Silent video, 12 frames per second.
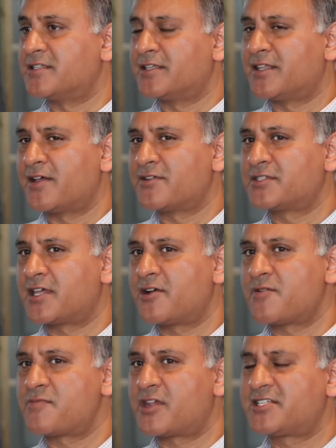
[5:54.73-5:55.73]
and they'll say,
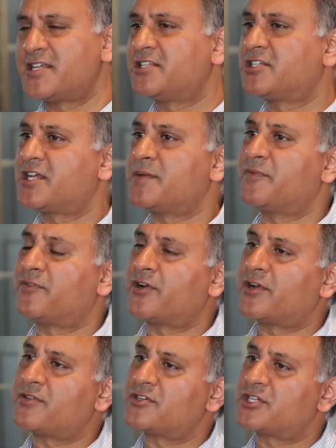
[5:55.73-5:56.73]
I tend to shave before I
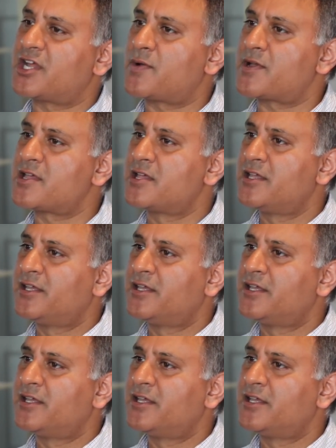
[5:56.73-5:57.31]
go in the shower,